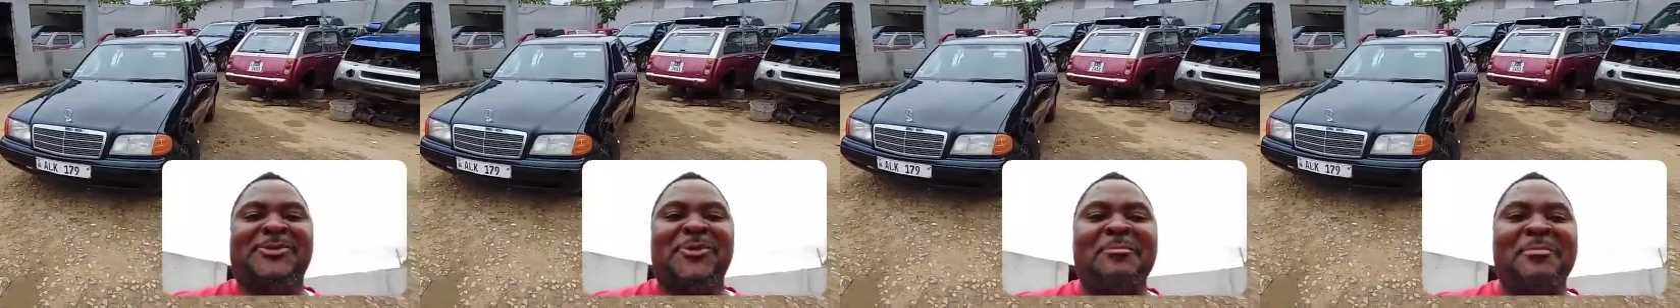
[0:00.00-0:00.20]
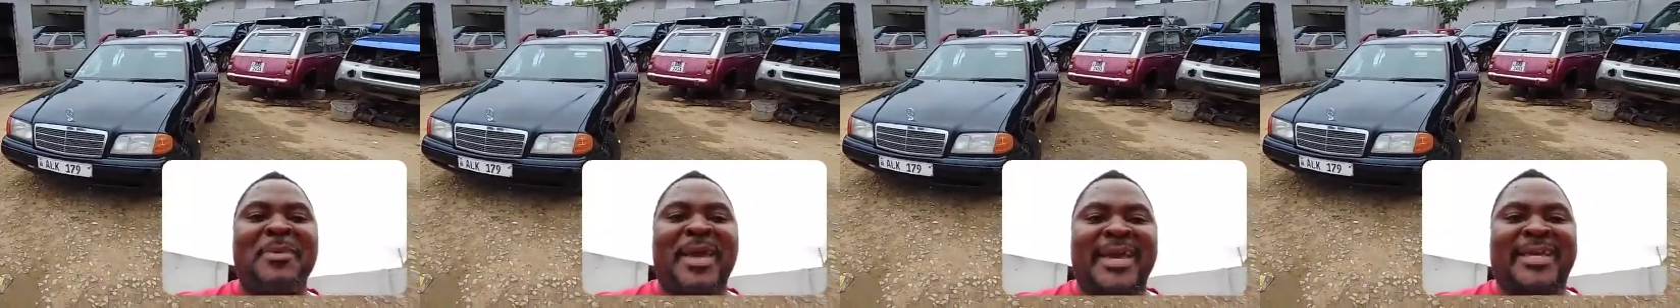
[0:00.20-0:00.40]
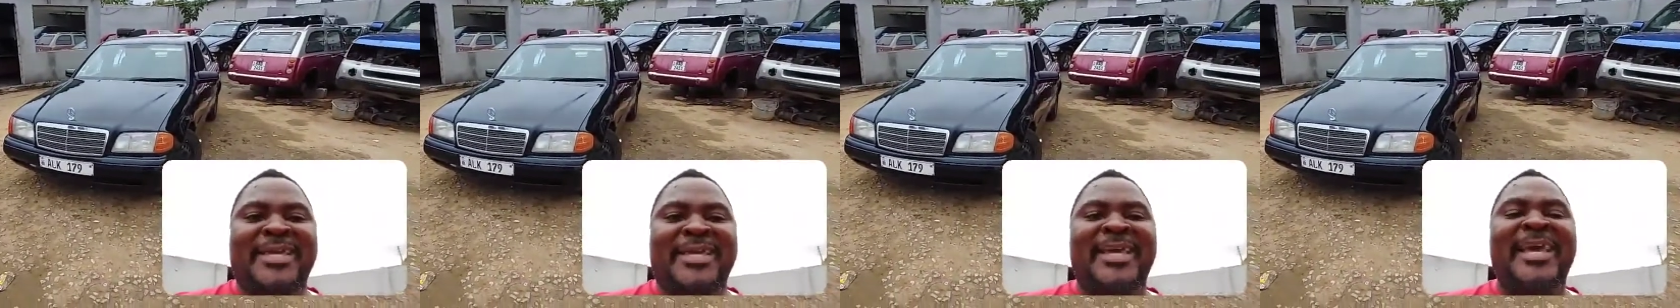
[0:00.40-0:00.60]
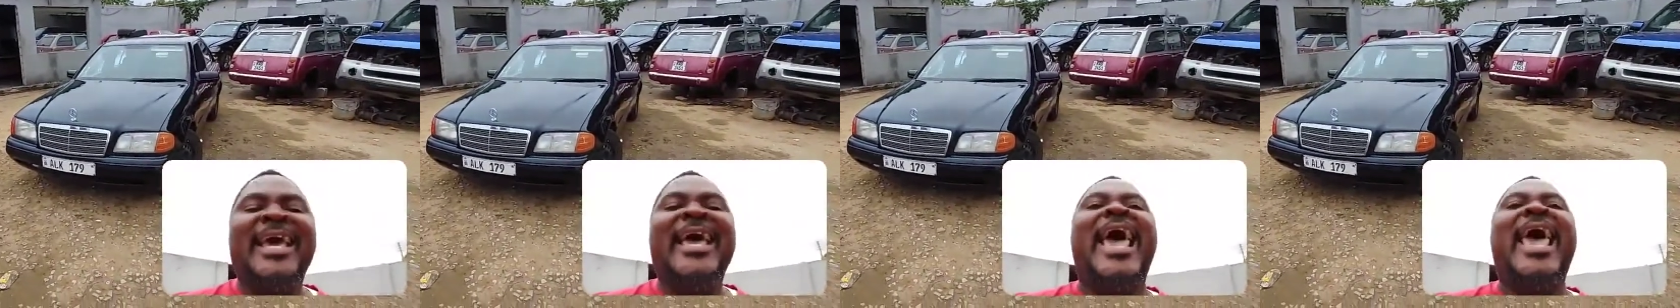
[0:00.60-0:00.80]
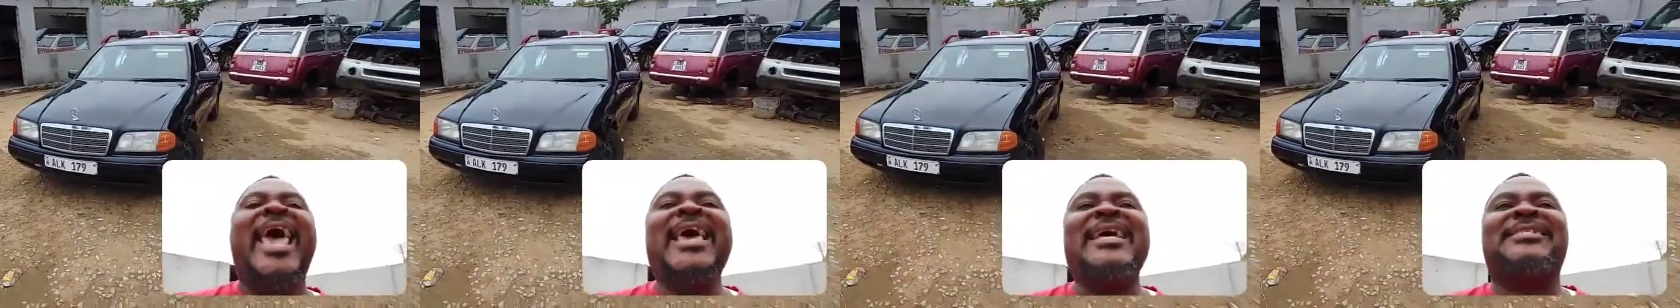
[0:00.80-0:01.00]
make.
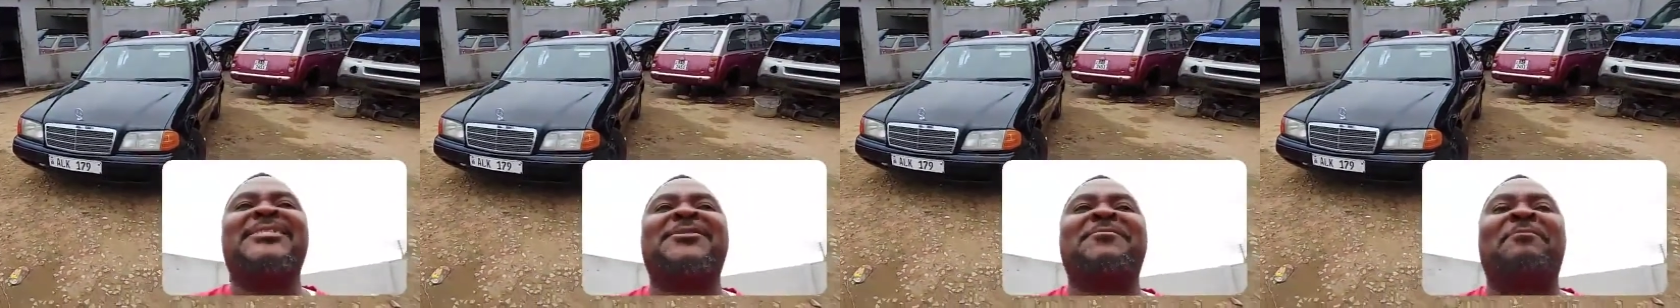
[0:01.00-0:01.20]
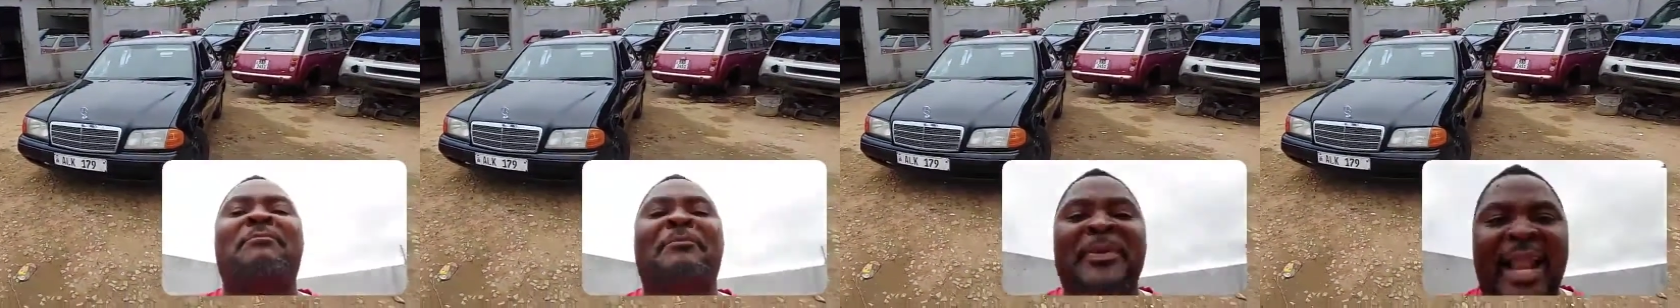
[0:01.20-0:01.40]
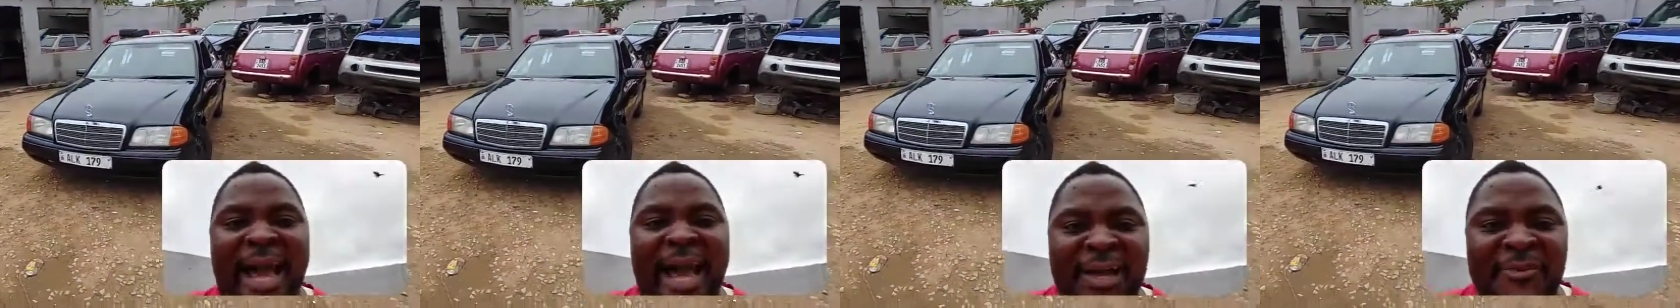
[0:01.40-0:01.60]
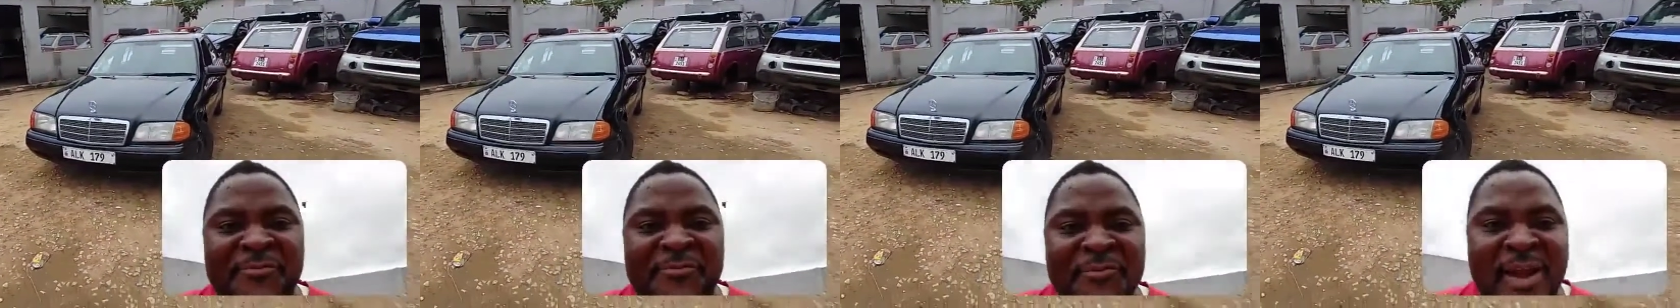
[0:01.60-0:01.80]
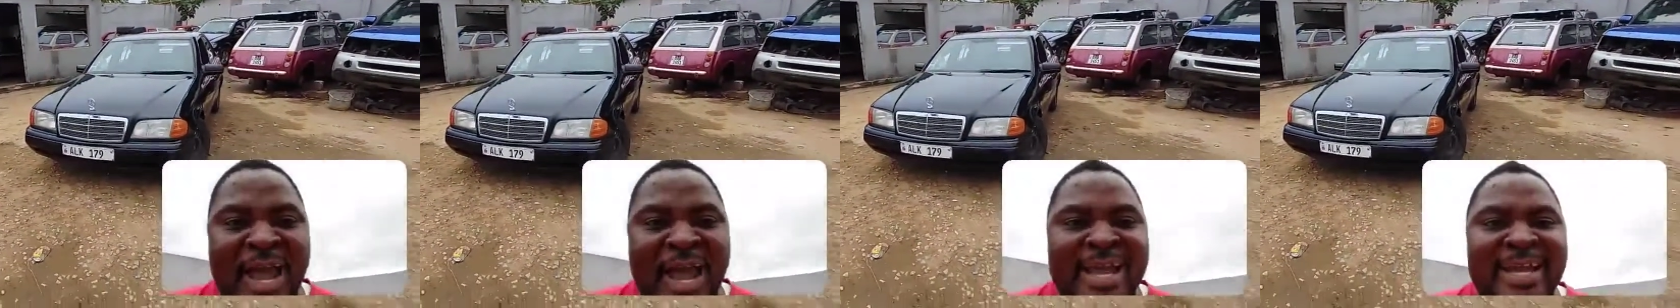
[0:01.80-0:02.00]
It's Black
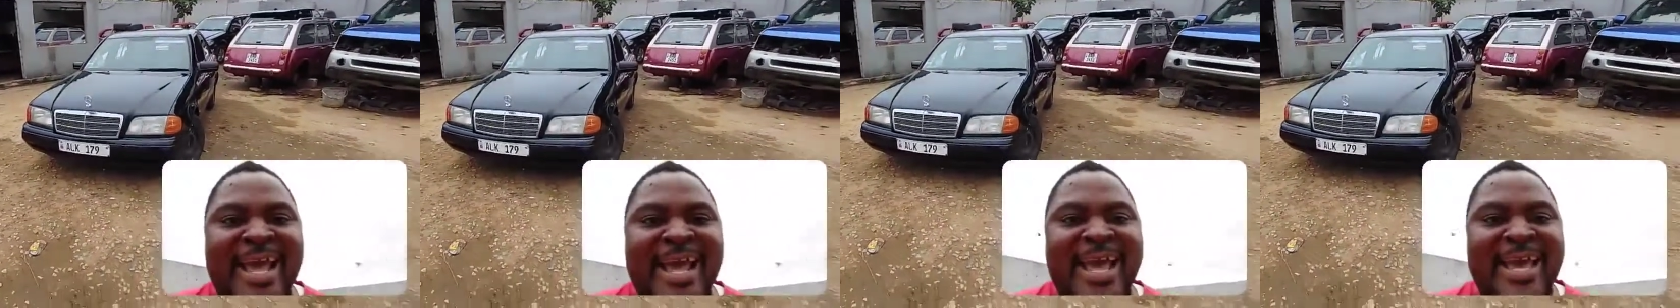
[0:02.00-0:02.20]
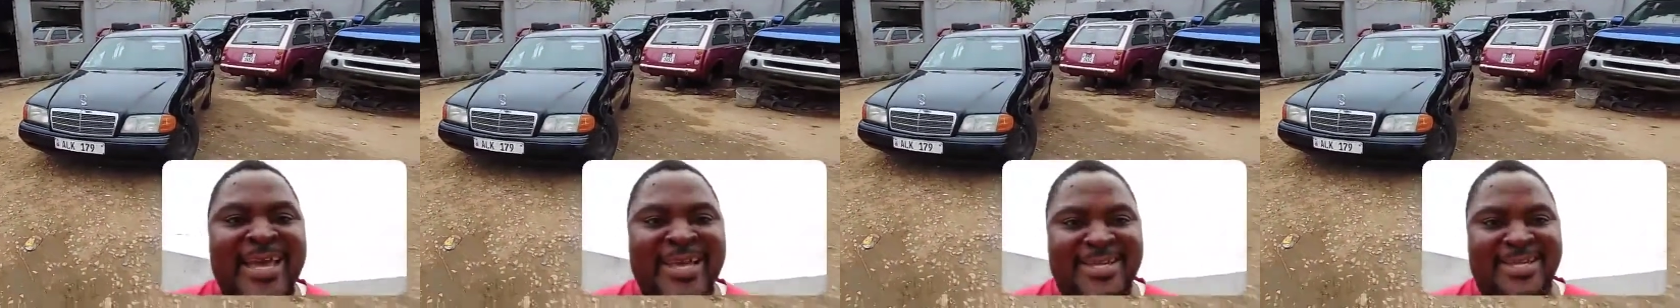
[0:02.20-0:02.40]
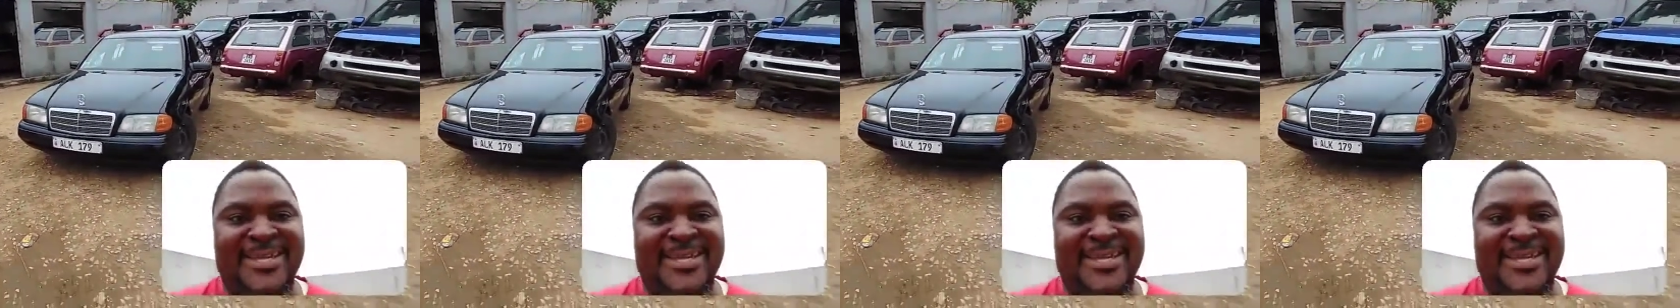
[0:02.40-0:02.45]
Friday!